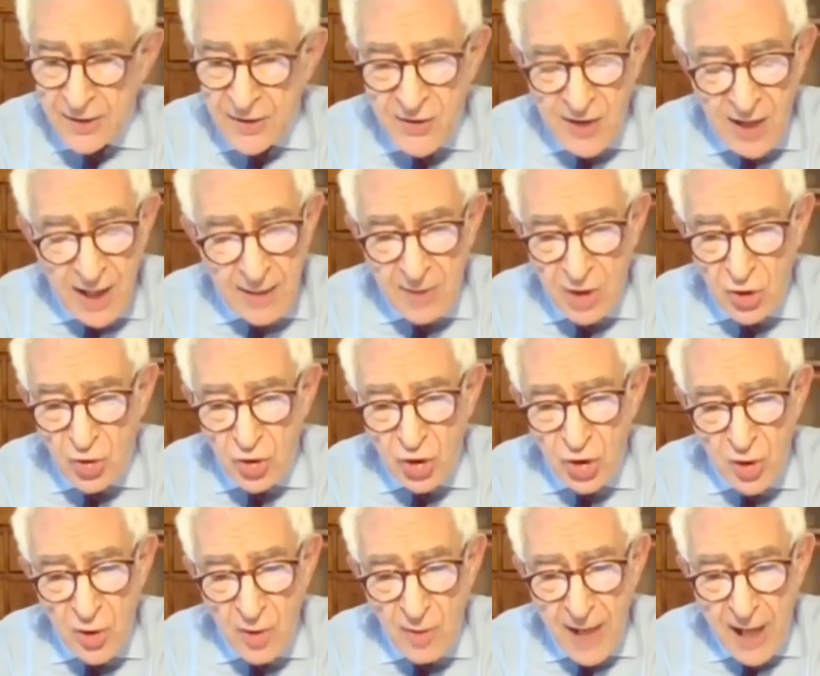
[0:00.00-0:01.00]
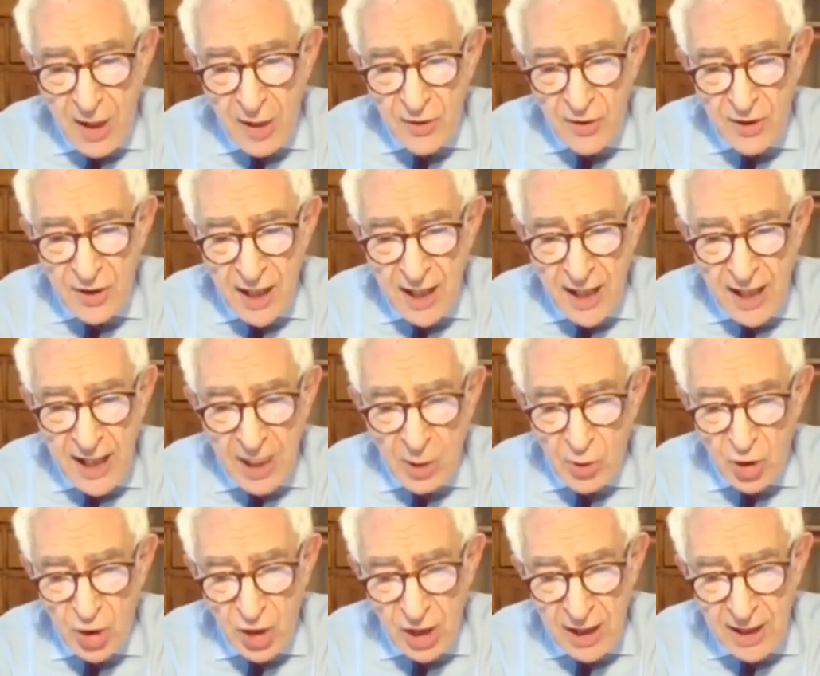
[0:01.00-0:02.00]
The same is true about
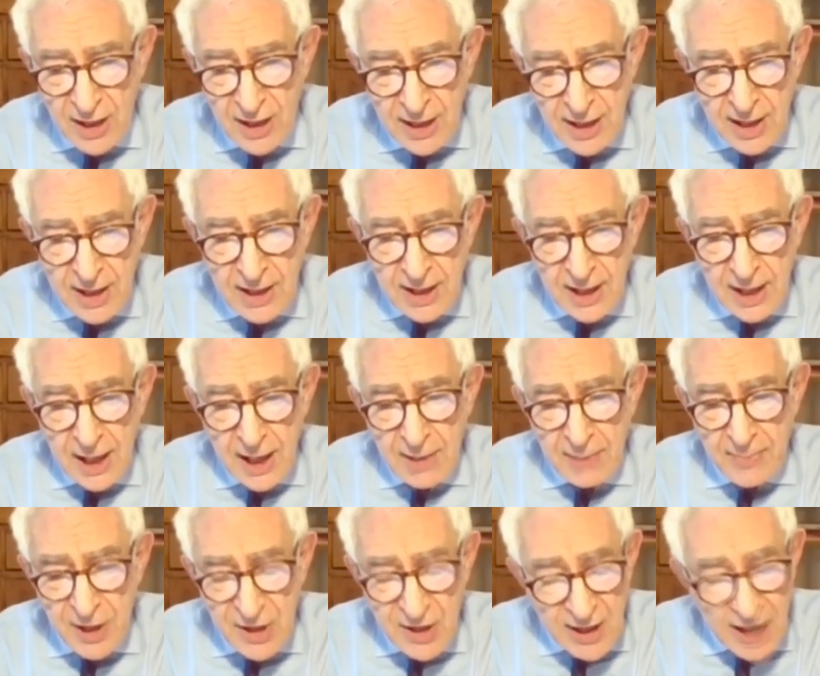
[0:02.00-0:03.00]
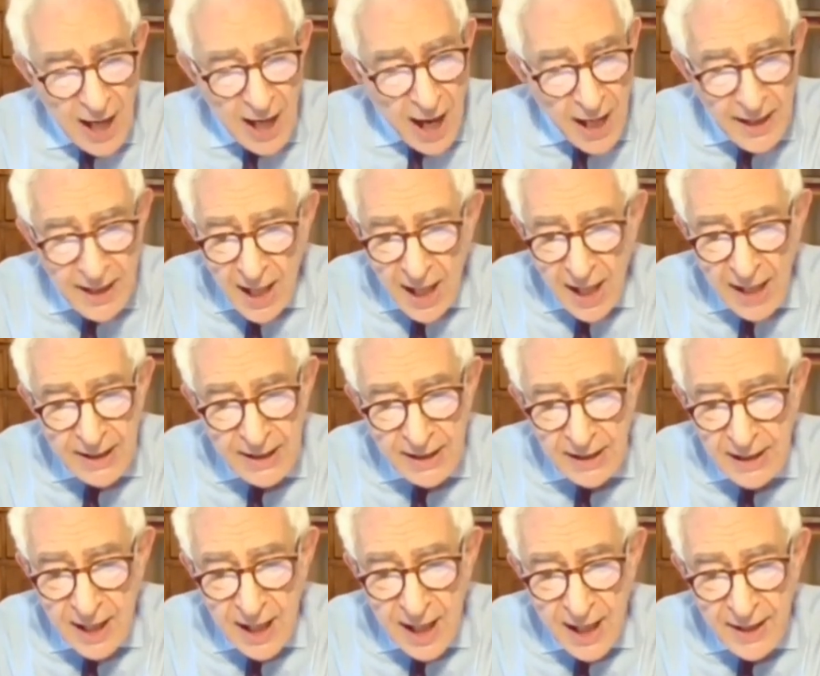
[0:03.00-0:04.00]
LGBT.
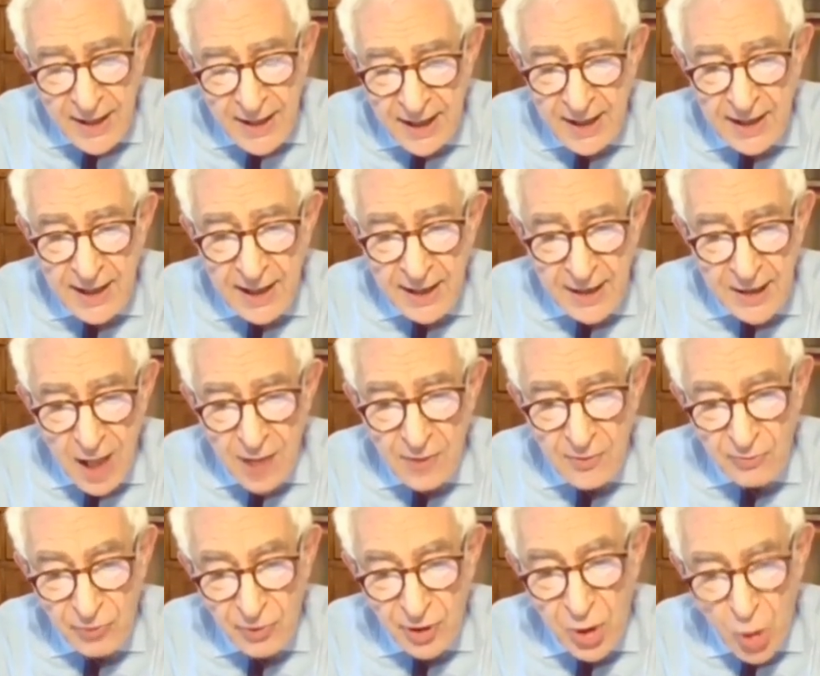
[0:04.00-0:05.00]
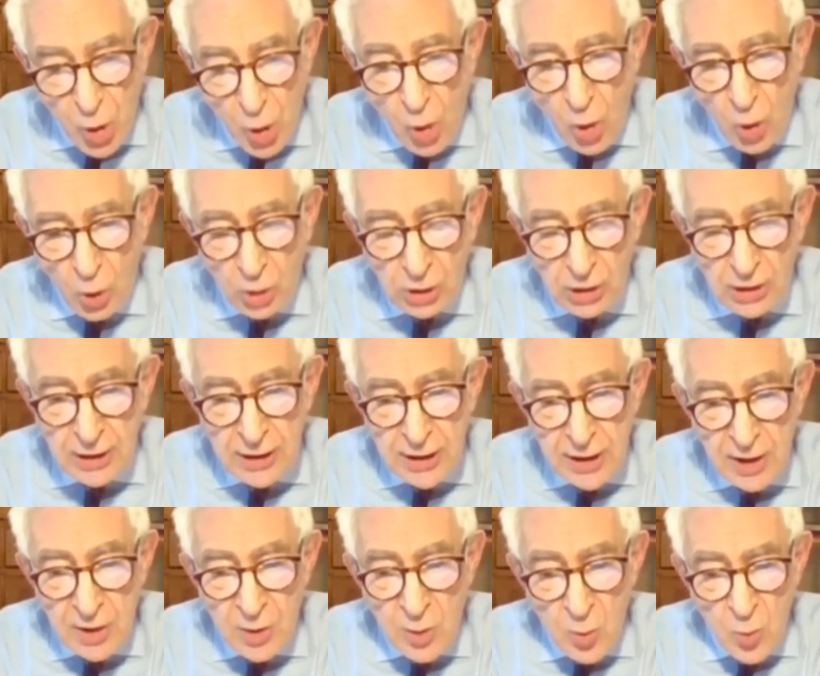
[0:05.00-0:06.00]
I think I can't recall
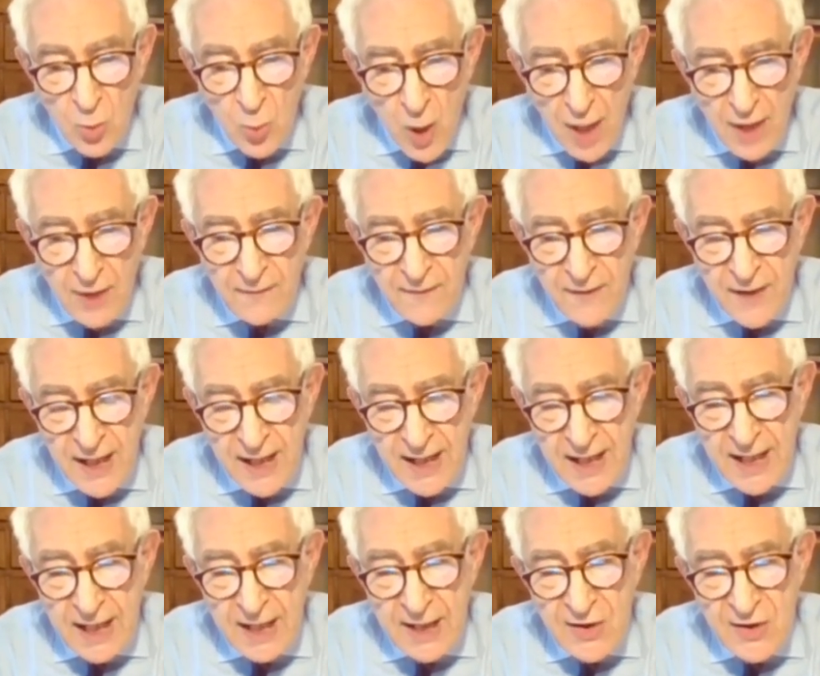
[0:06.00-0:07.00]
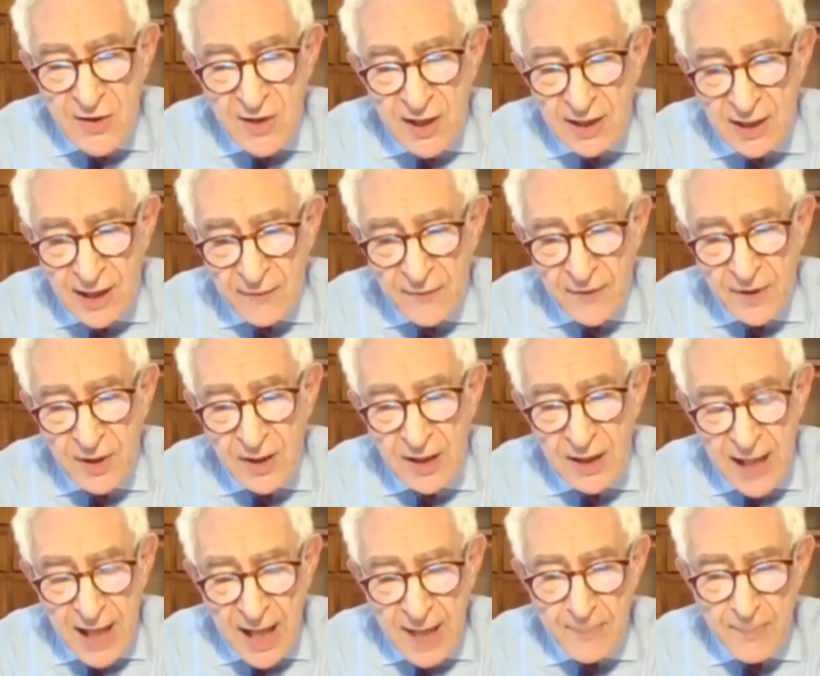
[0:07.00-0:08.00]
one of the
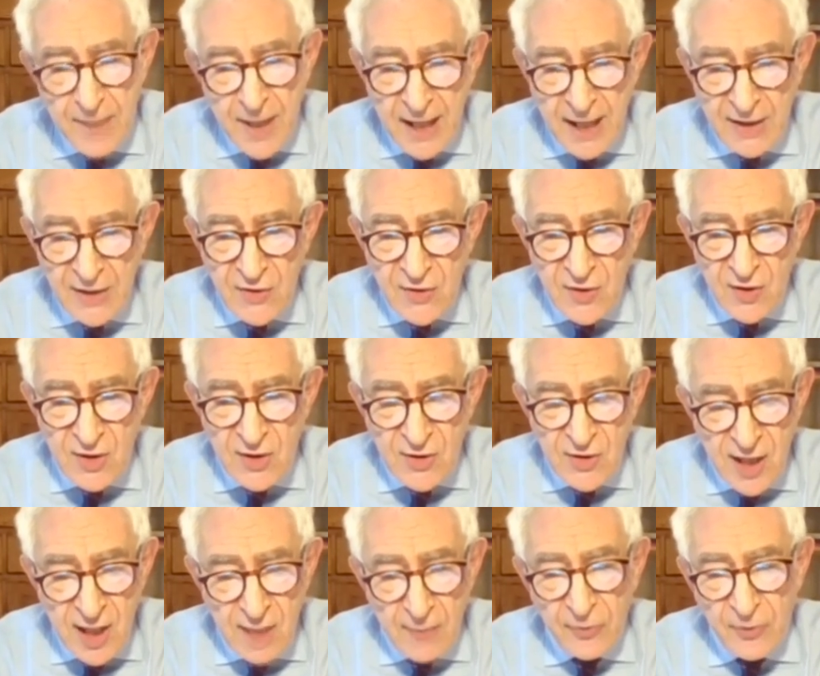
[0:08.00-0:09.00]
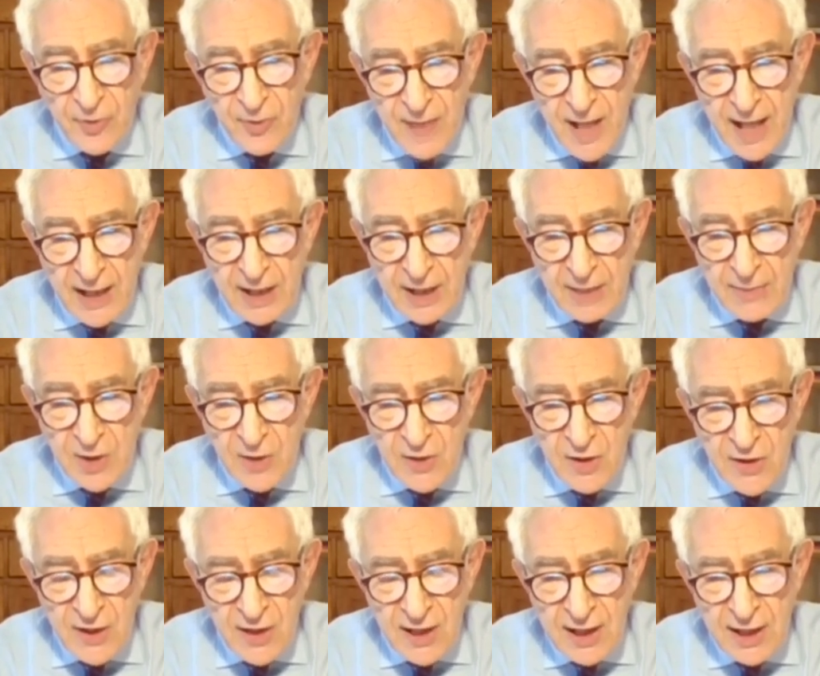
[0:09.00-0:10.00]
significant campaigns that has come from that
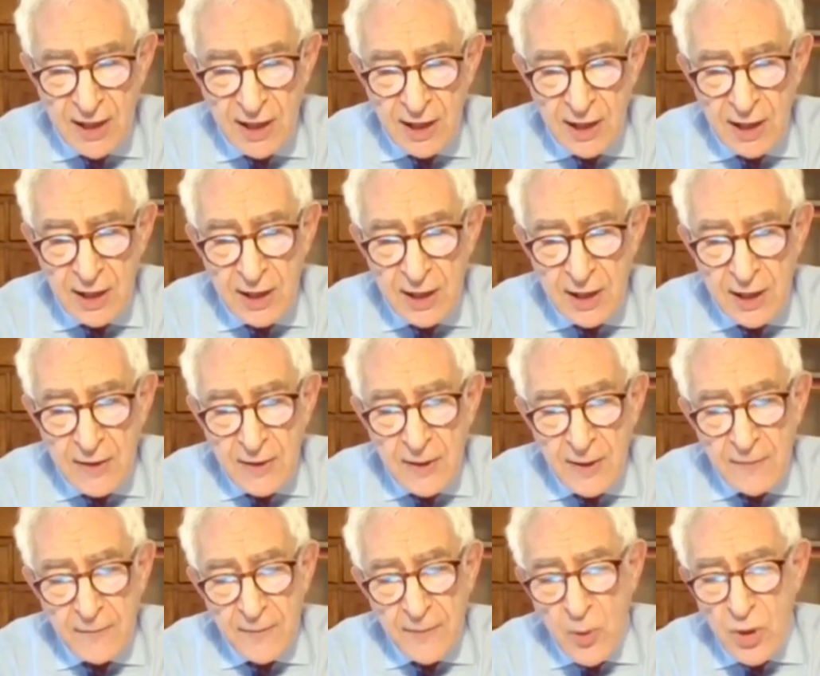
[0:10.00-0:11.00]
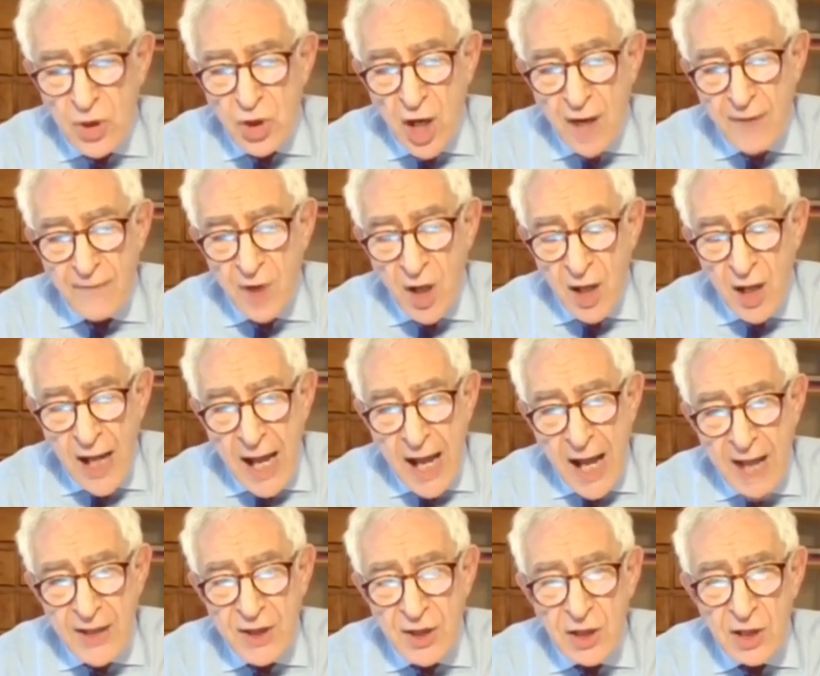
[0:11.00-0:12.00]
community for which I've not
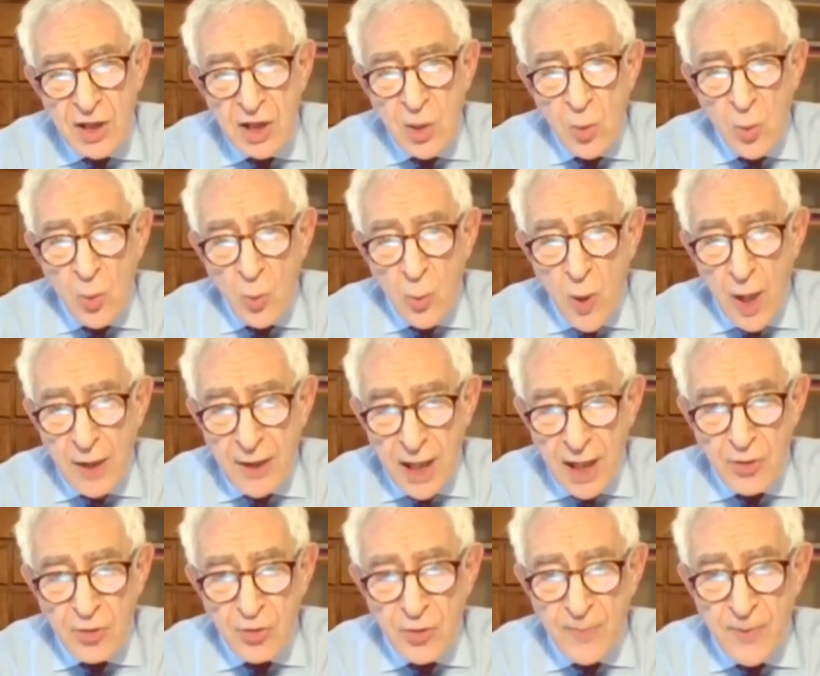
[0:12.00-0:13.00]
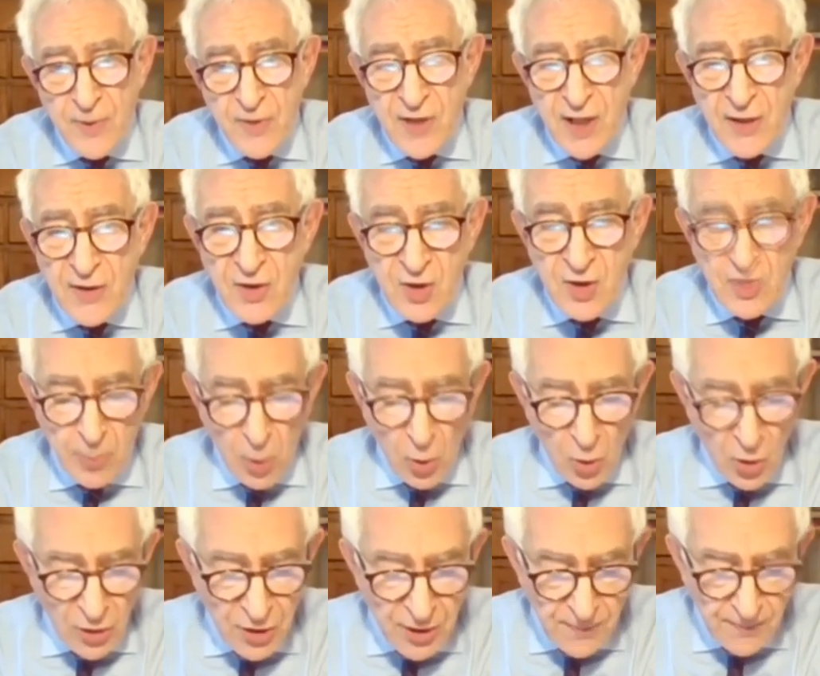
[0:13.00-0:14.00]
had 100%
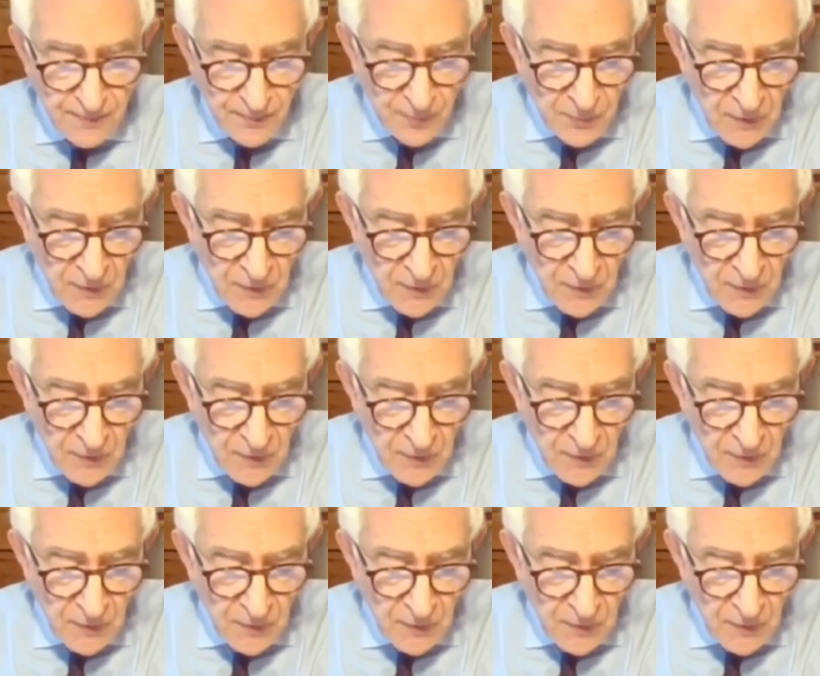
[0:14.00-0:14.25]
support.